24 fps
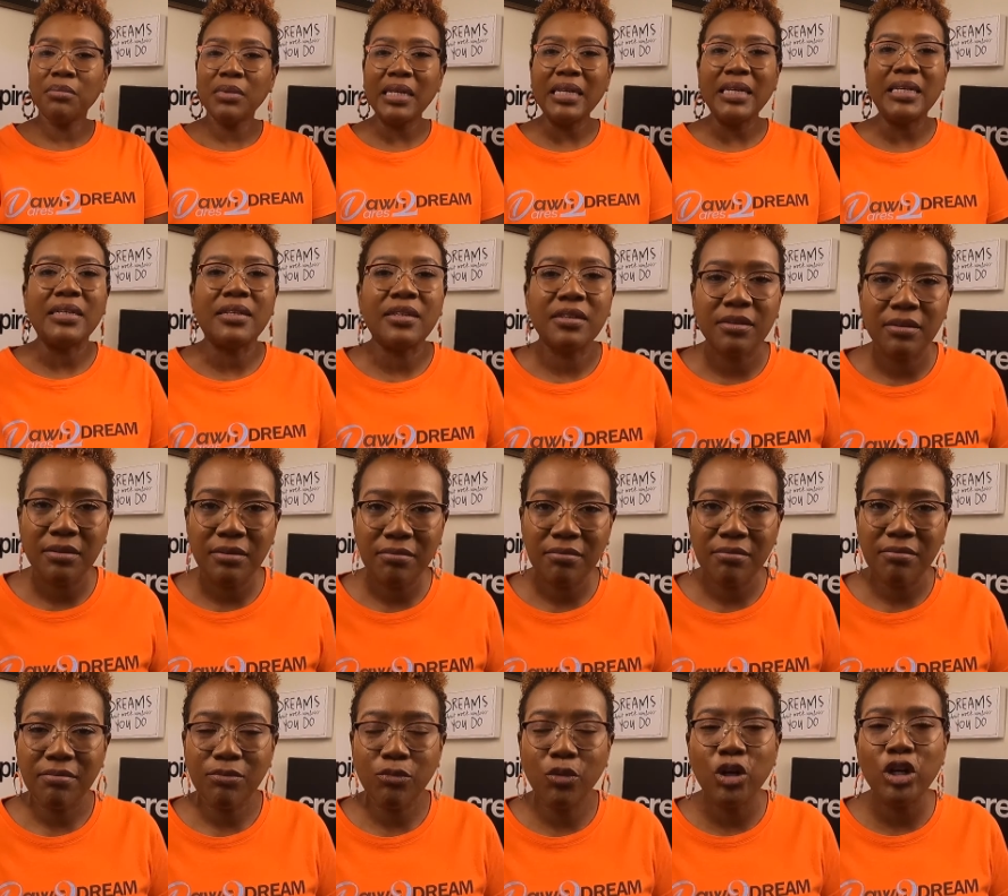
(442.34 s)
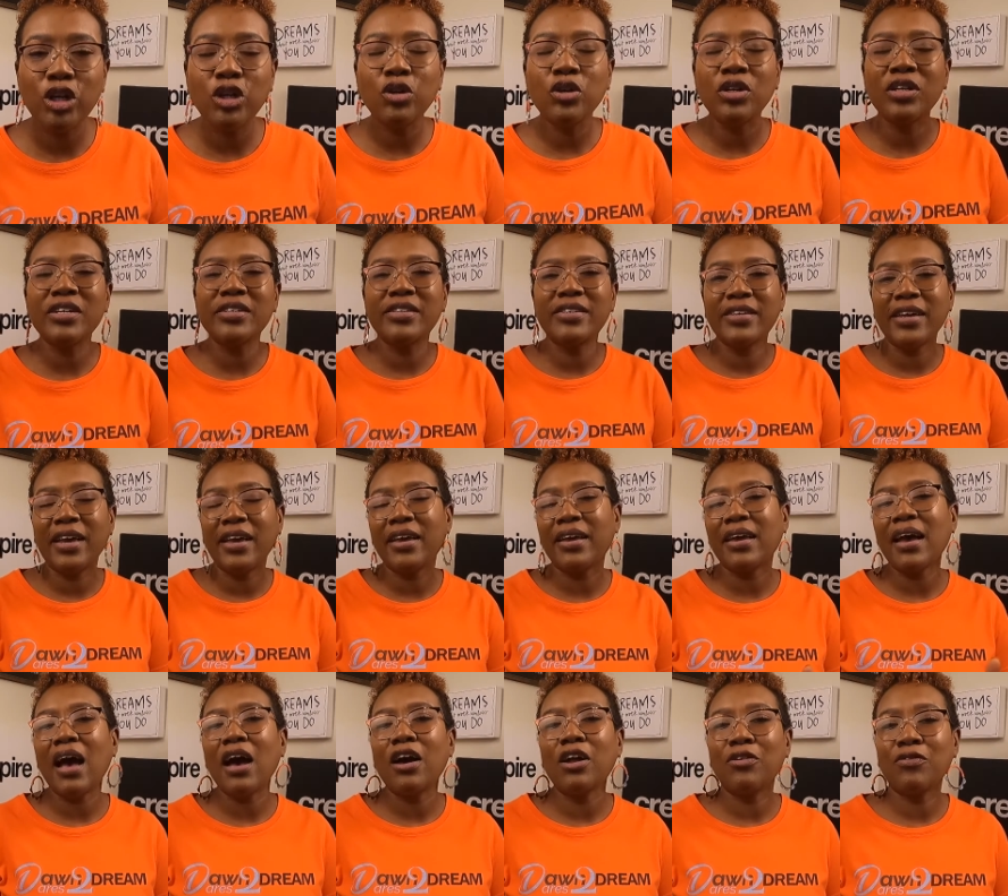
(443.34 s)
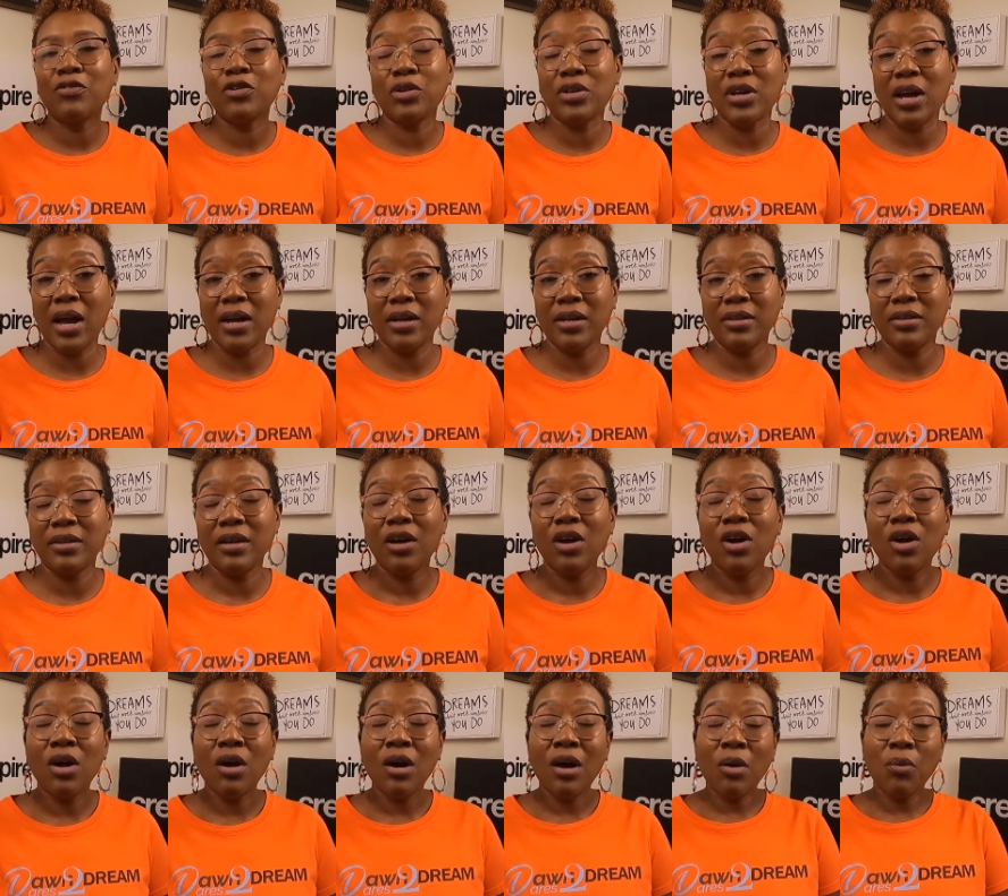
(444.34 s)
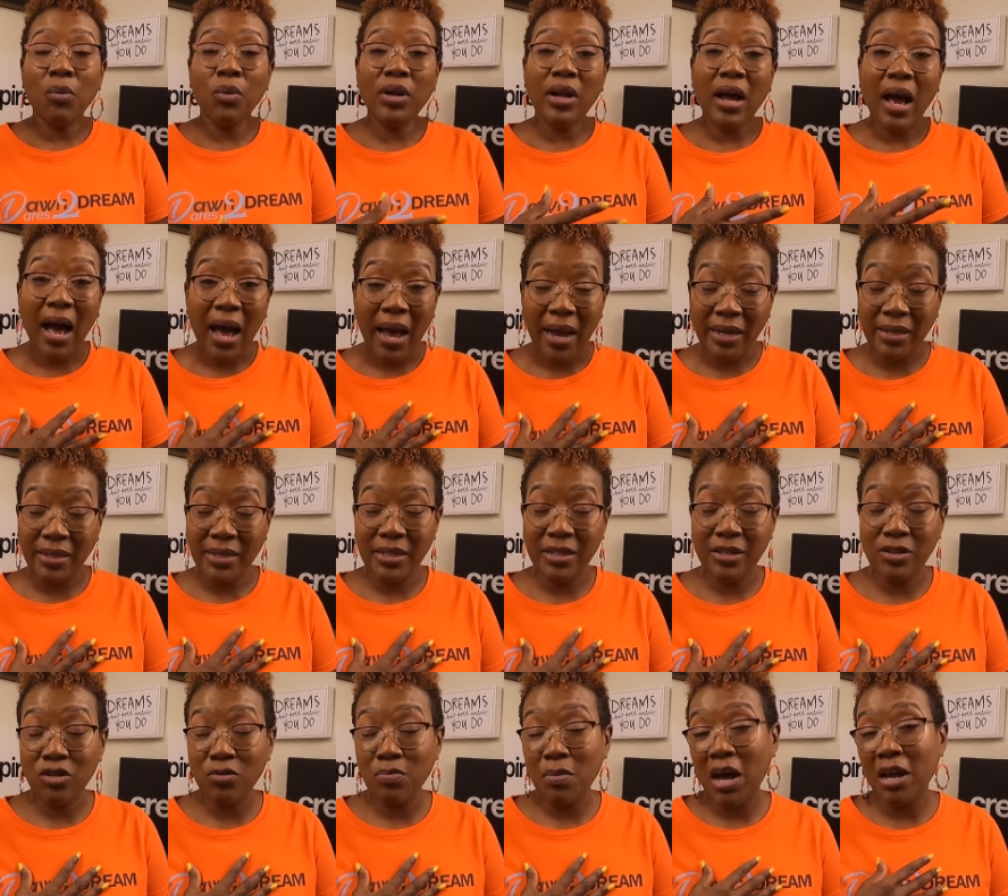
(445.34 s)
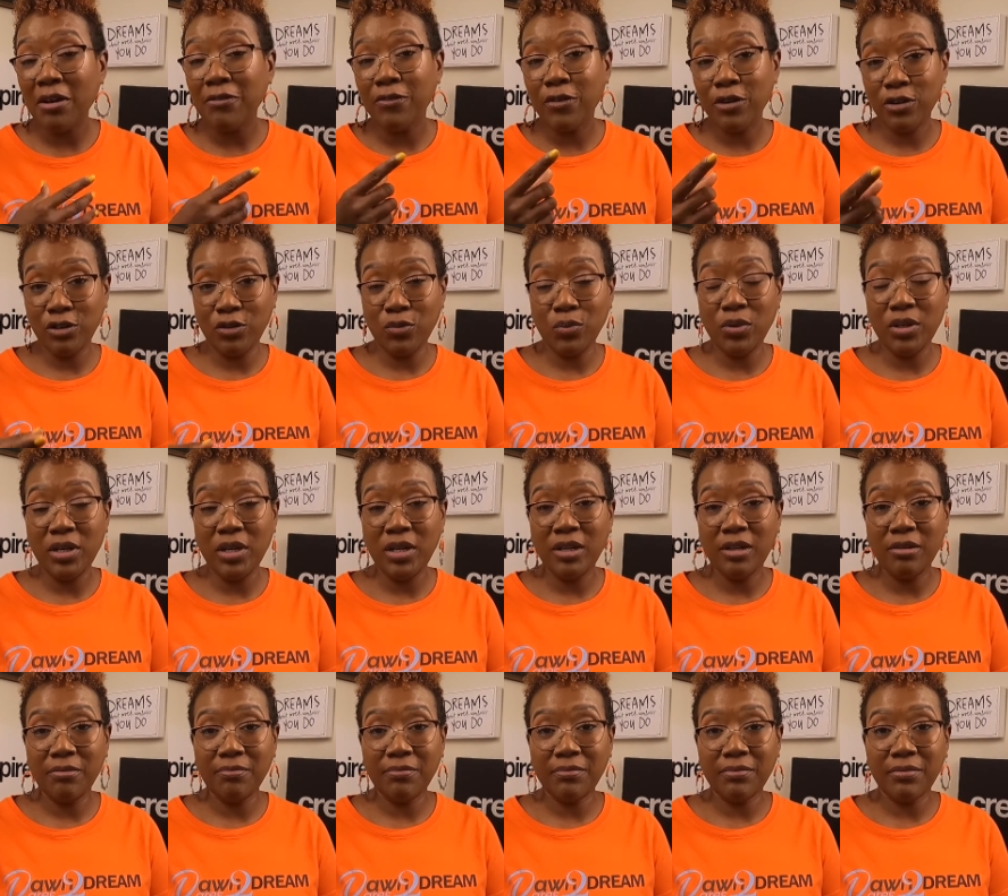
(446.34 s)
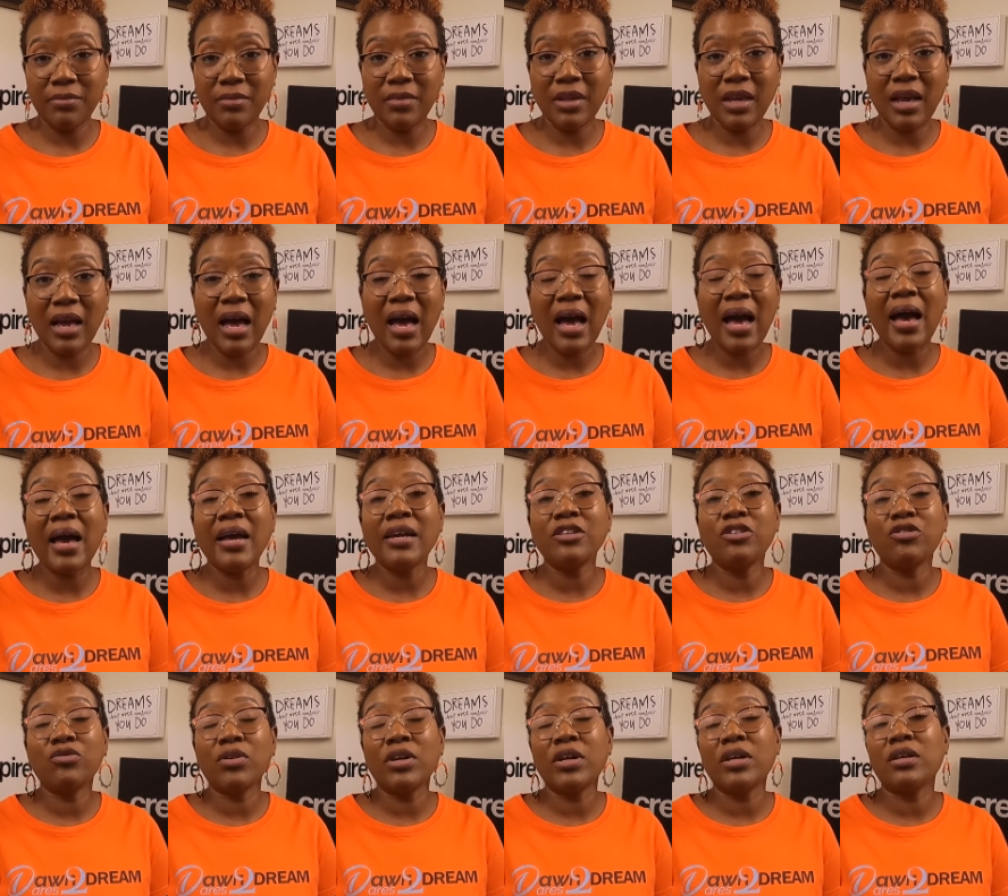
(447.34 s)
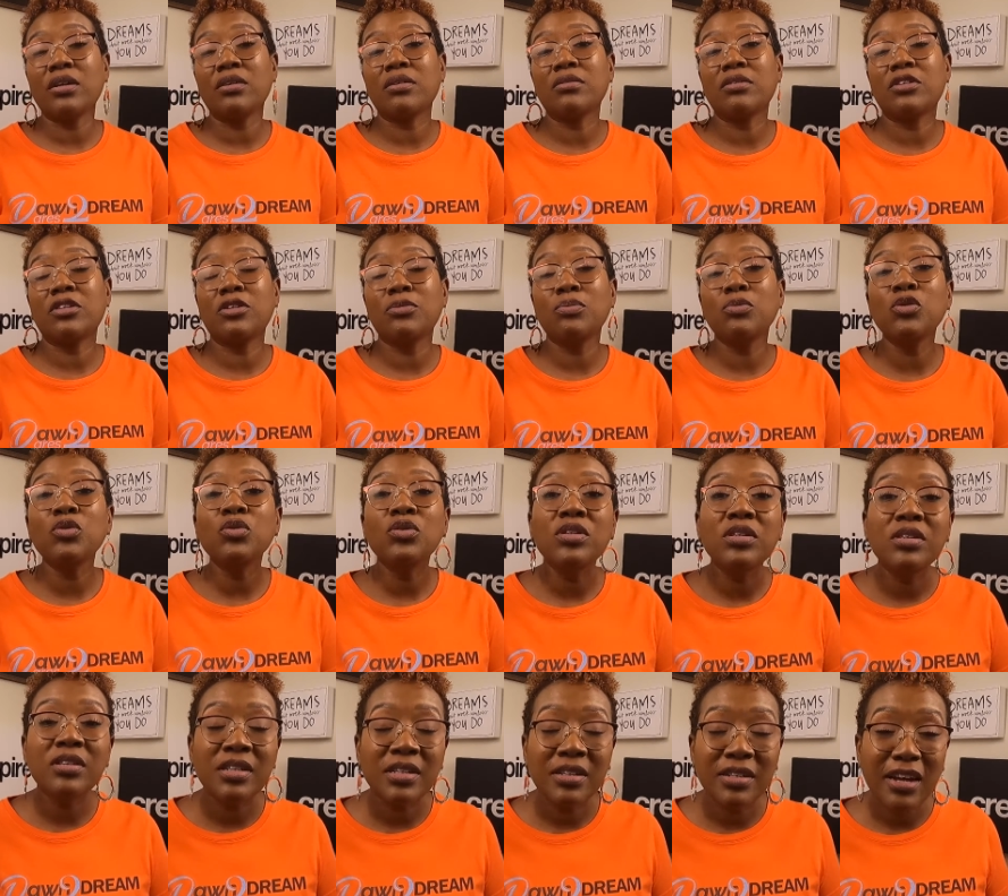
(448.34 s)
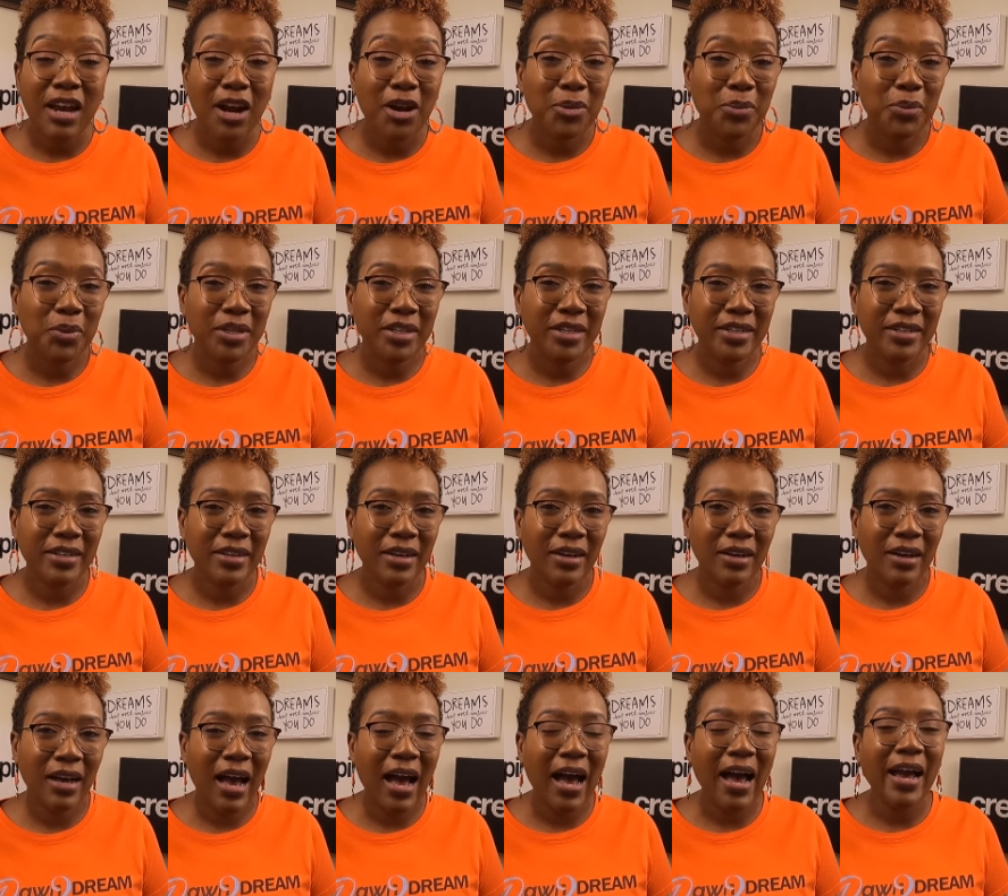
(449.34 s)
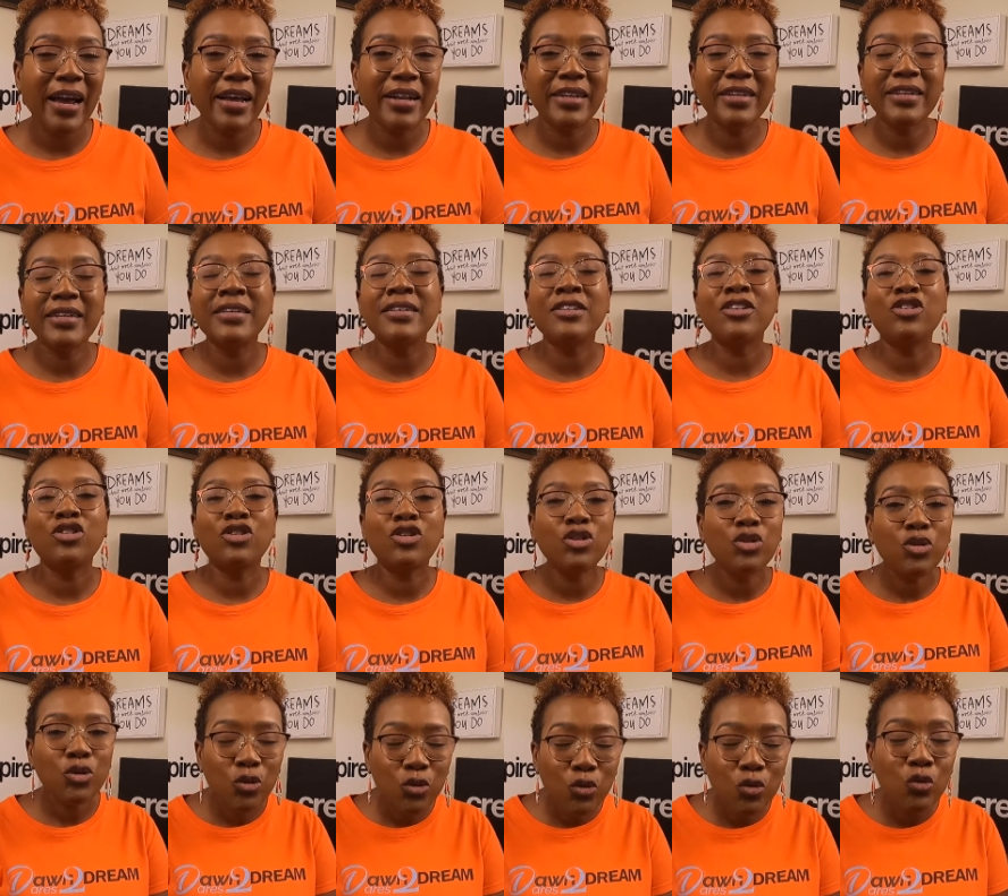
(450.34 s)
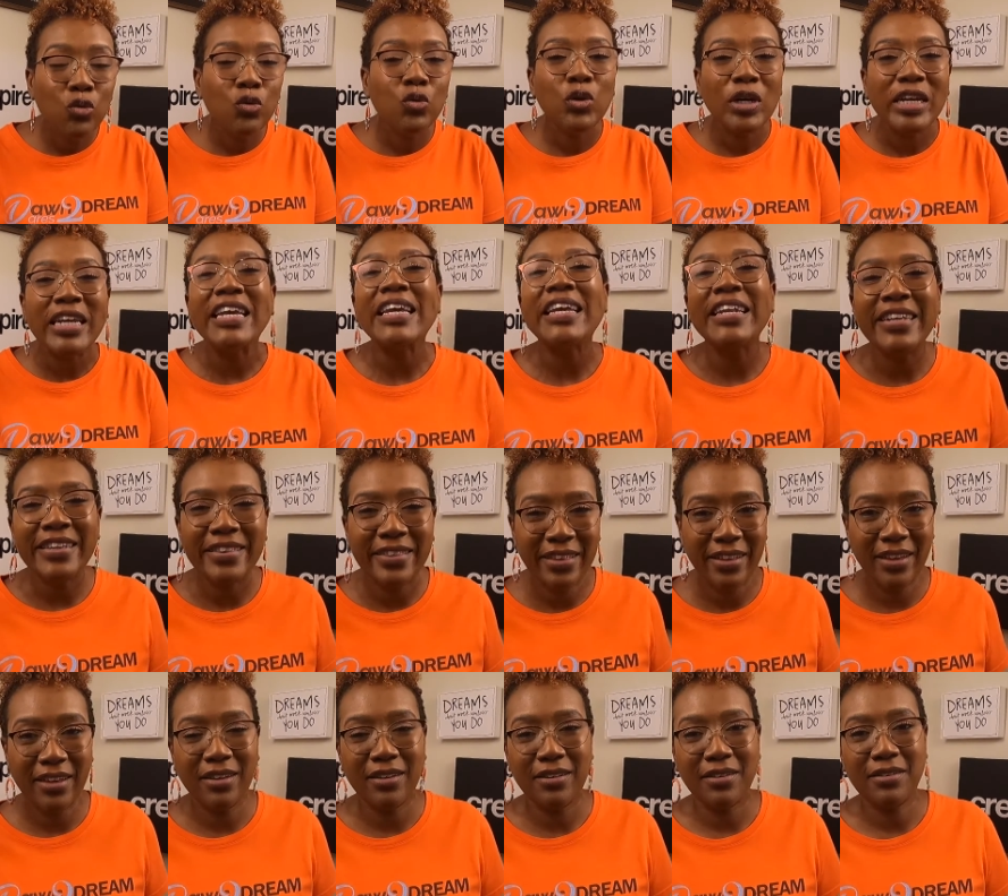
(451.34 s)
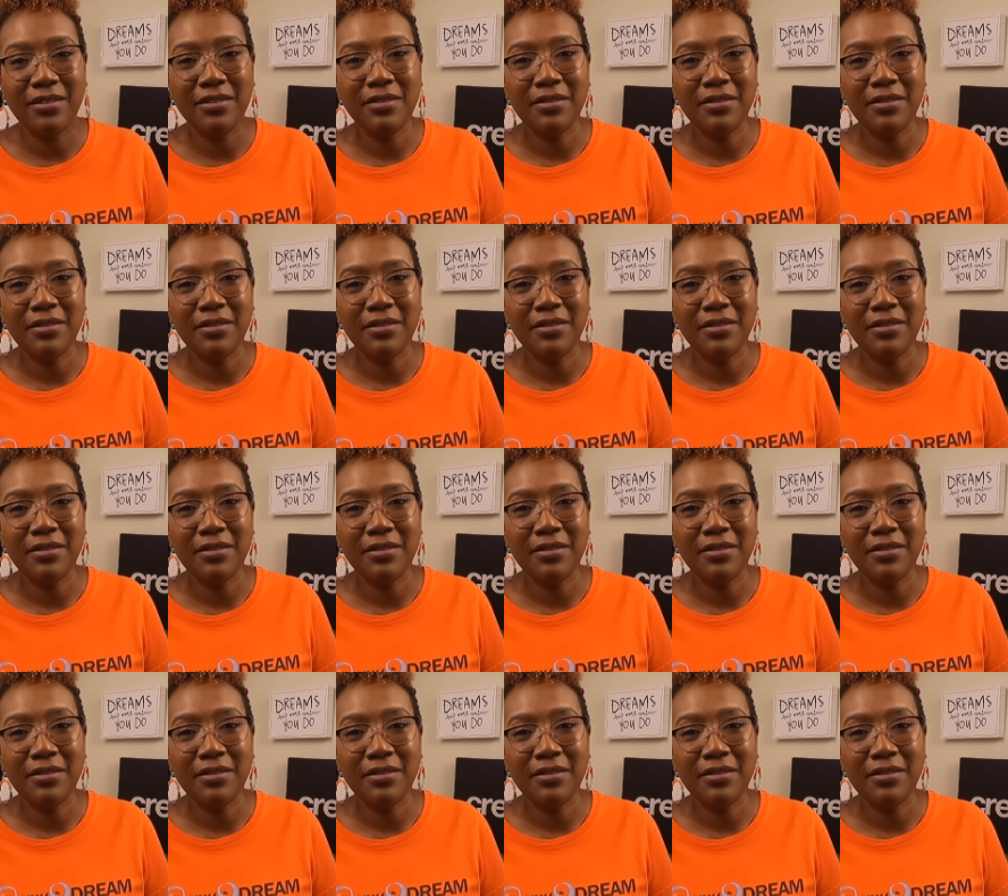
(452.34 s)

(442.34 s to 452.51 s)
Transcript: eat? What are you going to take out of your diet? What I did on my first week, I drank smoothies the entire week. I didn't chew anything.